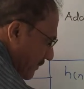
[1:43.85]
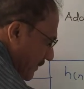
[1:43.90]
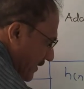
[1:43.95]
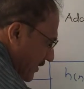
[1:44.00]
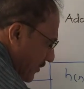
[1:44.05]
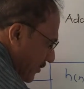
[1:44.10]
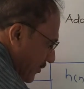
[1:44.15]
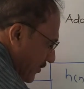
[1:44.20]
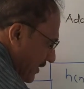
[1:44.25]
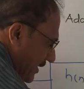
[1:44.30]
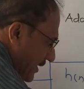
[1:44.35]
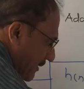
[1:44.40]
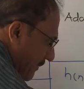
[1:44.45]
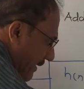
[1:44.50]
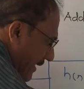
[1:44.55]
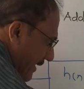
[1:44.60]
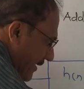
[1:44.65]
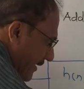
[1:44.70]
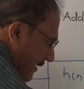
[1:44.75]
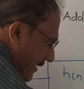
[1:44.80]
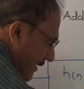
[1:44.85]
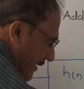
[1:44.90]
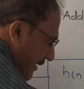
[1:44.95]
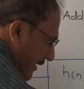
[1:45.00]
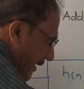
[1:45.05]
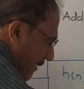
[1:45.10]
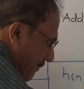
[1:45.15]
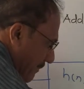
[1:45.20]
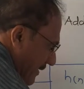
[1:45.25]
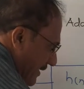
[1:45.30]
be denoted by
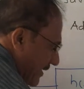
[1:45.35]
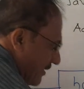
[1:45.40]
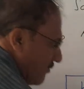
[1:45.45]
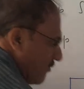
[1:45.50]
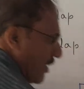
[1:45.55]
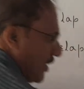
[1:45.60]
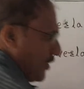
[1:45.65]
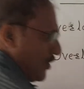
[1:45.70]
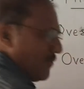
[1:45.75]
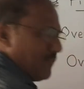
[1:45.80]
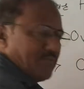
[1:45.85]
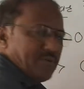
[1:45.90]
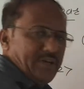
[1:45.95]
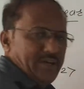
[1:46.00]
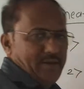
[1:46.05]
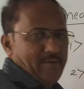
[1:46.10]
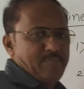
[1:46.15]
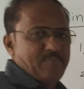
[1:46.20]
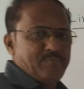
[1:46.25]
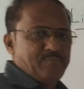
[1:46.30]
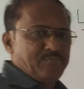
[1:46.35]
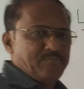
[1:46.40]
capital Y of k.